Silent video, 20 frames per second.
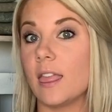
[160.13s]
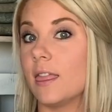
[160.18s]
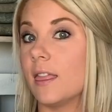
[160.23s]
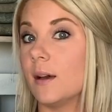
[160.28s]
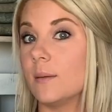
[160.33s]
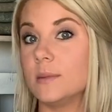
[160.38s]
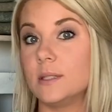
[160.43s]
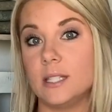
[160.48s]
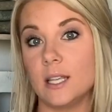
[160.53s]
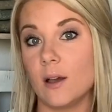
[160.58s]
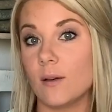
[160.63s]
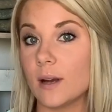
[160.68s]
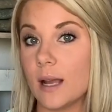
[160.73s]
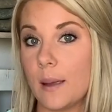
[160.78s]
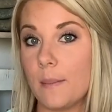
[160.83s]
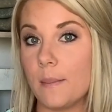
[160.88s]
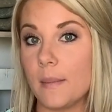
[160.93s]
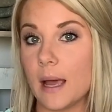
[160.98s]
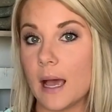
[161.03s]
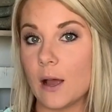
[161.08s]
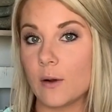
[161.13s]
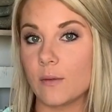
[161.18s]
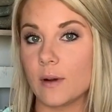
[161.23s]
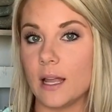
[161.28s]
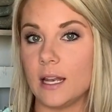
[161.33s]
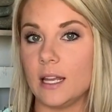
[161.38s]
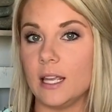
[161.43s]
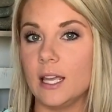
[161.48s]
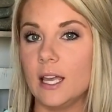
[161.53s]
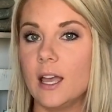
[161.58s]
Thumbs down, I'm not
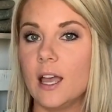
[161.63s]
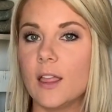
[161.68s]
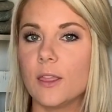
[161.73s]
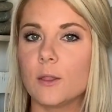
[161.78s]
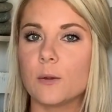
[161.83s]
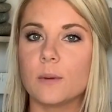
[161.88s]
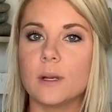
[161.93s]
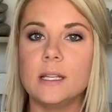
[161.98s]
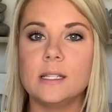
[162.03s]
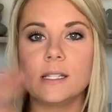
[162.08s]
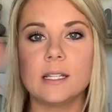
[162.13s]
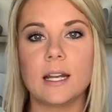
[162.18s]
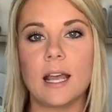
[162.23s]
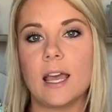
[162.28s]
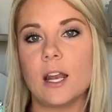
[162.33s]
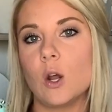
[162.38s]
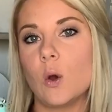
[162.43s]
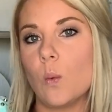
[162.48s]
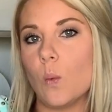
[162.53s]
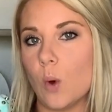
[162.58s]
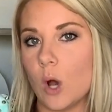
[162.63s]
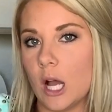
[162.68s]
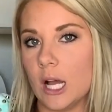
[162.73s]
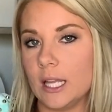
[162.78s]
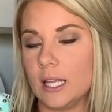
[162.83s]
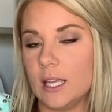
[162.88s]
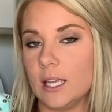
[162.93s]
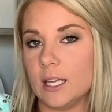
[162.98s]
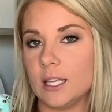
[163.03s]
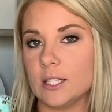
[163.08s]
ready. The reason I don't
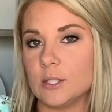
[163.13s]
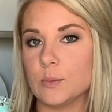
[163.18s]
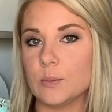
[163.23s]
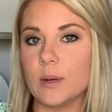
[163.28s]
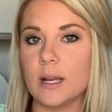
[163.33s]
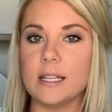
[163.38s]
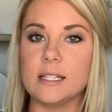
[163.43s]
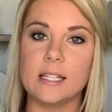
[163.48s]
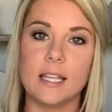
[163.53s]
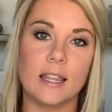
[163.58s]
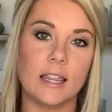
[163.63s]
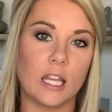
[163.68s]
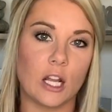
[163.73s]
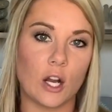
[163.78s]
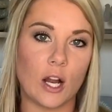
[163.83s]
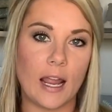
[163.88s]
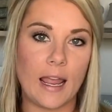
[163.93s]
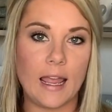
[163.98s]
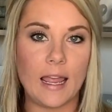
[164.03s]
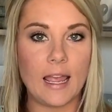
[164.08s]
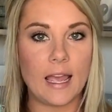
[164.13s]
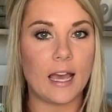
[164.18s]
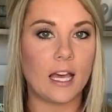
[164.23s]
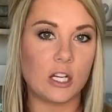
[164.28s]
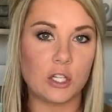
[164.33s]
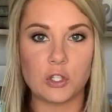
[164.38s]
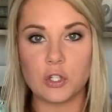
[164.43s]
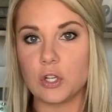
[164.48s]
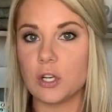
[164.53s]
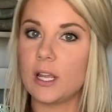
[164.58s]
want kids raising their
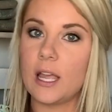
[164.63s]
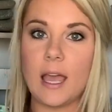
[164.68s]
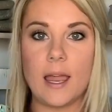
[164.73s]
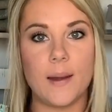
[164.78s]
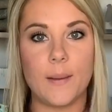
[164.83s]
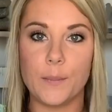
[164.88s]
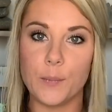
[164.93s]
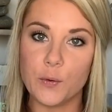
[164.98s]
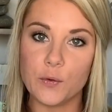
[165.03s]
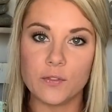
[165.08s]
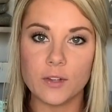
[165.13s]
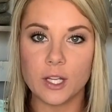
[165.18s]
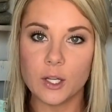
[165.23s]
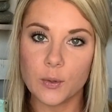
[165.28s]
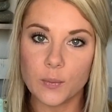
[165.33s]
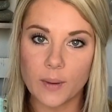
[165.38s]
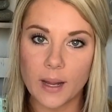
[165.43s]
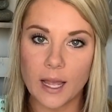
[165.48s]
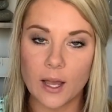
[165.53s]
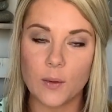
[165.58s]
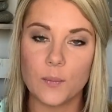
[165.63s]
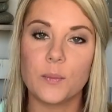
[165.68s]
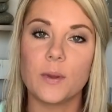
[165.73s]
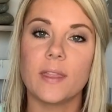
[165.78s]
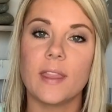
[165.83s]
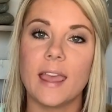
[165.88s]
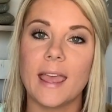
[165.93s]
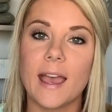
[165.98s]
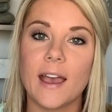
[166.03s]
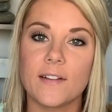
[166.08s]
hand or kind of moving around
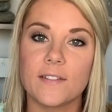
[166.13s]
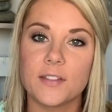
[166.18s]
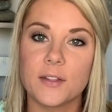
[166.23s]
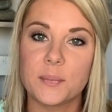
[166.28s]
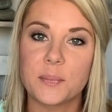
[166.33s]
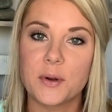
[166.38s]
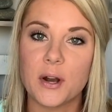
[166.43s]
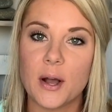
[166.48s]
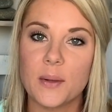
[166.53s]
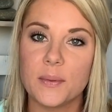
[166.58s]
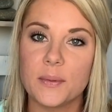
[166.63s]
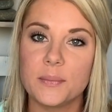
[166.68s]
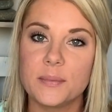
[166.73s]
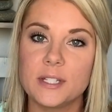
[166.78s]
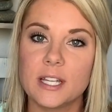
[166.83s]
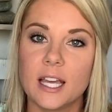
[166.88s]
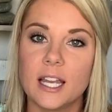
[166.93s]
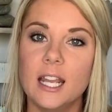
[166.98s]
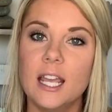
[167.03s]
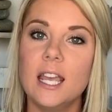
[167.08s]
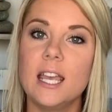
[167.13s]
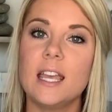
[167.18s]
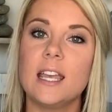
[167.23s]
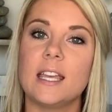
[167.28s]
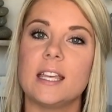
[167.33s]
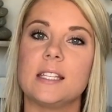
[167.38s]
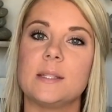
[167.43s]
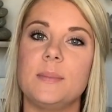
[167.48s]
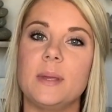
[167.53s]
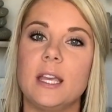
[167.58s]
when they have the problem done
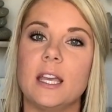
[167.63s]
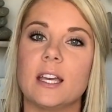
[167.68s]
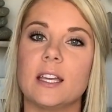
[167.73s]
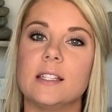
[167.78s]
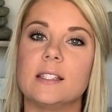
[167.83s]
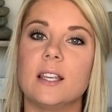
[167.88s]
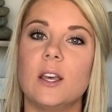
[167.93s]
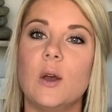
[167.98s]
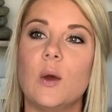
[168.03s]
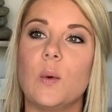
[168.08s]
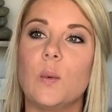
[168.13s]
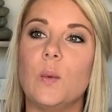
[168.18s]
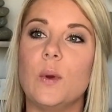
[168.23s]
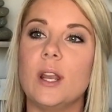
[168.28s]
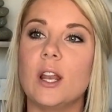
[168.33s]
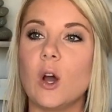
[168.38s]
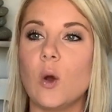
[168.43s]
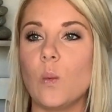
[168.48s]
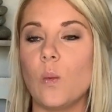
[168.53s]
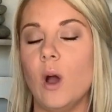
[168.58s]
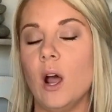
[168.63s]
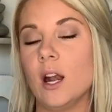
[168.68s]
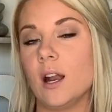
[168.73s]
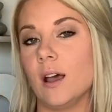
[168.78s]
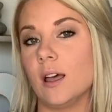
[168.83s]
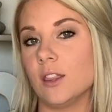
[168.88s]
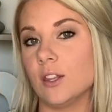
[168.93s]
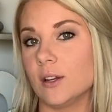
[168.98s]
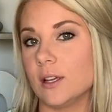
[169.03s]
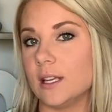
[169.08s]
is because we don't want
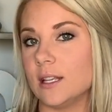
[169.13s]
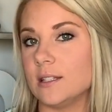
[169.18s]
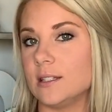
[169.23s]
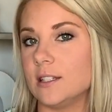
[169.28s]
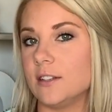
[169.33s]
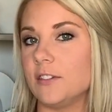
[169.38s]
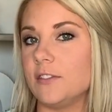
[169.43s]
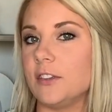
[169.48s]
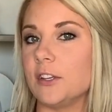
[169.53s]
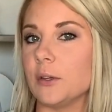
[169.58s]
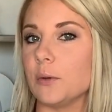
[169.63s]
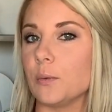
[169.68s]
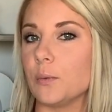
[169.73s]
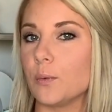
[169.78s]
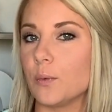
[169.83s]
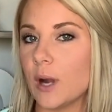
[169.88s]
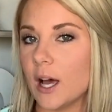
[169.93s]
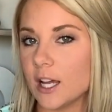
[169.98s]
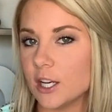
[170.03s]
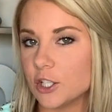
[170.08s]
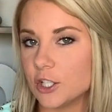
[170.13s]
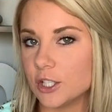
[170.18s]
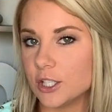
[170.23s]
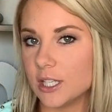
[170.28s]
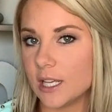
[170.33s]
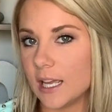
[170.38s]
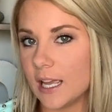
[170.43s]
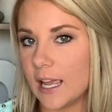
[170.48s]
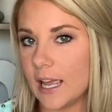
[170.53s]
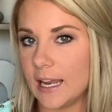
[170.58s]
other kids to feel
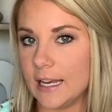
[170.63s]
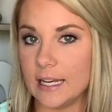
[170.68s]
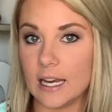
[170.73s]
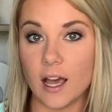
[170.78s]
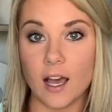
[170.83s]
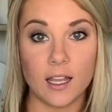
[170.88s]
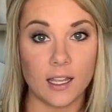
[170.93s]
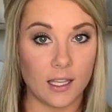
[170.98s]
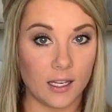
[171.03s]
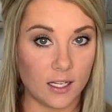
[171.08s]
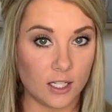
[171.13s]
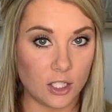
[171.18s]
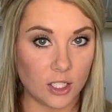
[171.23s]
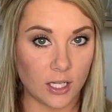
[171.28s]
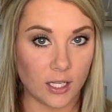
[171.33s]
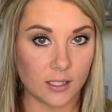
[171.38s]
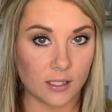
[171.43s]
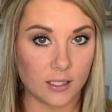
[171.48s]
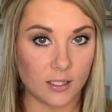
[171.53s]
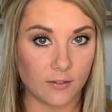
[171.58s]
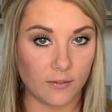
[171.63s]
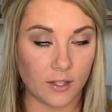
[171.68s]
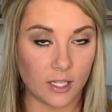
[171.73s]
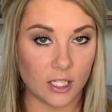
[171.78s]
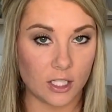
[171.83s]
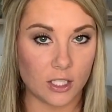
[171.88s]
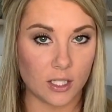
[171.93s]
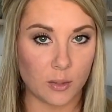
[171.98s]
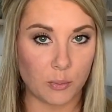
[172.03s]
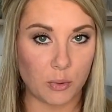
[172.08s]
rushed and not get a chance to
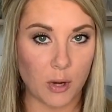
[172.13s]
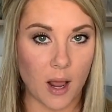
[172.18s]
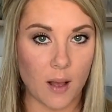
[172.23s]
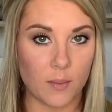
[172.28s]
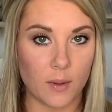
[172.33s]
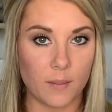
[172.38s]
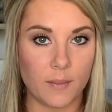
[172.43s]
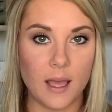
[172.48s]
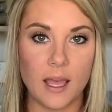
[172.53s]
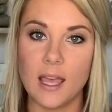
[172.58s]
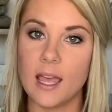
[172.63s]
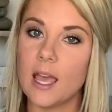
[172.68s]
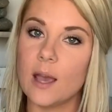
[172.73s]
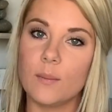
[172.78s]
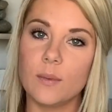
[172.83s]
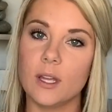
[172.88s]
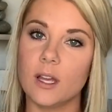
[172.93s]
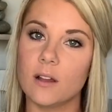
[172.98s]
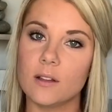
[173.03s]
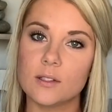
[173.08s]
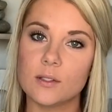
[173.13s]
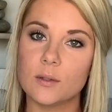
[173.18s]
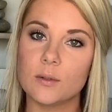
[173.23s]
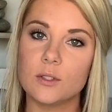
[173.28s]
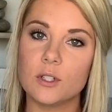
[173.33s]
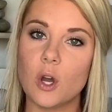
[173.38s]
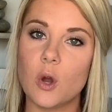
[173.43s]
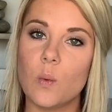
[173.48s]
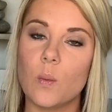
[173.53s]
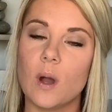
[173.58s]
finish the problem. And we also
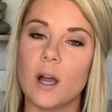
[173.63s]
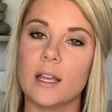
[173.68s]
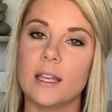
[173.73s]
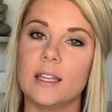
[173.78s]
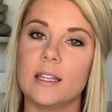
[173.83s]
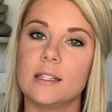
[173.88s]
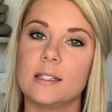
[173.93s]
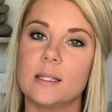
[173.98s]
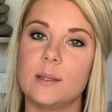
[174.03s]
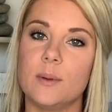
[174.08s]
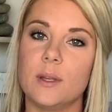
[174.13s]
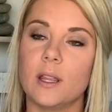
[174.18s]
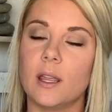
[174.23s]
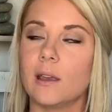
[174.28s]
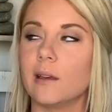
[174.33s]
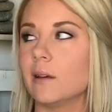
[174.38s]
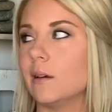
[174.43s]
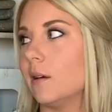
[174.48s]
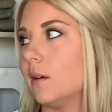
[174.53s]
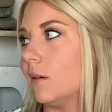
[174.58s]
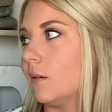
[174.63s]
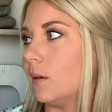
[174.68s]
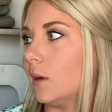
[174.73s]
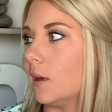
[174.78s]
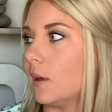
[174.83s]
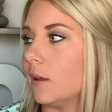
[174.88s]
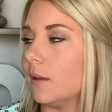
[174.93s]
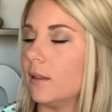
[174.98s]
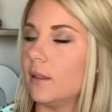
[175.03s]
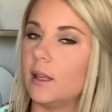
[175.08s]
don't want kids to be like, oh,
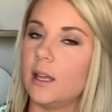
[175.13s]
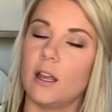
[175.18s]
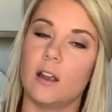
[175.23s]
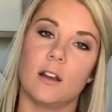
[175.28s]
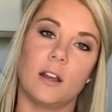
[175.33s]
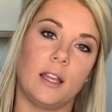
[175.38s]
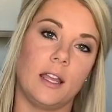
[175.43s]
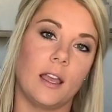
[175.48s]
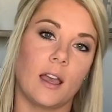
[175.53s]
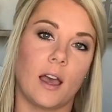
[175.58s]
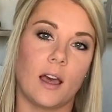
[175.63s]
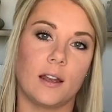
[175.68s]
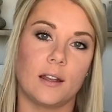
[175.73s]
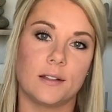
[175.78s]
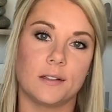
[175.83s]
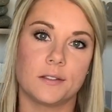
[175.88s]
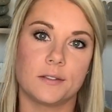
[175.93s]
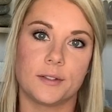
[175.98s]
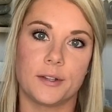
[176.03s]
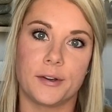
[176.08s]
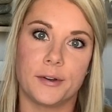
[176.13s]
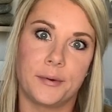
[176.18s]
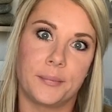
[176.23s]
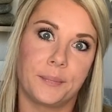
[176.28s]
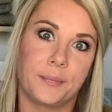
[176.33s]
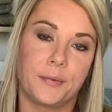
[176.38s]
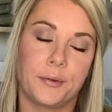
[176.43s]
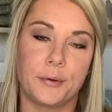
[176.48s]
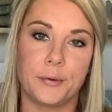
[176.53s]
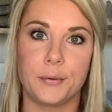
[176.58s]
well, they already got it, so
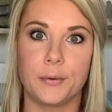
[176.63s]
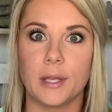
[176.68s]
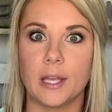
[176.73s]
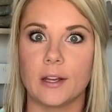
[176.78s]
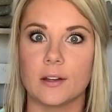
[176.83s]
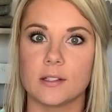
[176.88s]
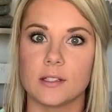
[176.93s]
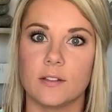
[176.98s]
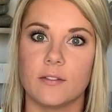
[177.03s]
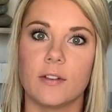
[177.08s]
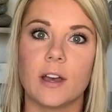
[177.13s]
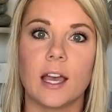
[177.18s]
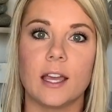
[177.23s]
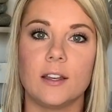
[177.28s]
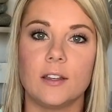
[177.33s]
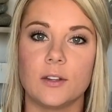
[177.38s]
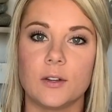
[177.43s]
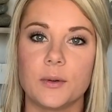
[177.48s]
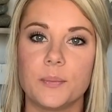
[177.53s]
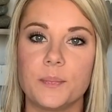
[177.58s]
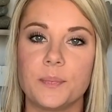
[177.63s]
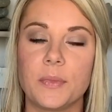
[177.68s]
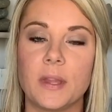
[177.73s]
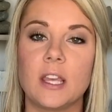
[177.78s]
who cares if I do?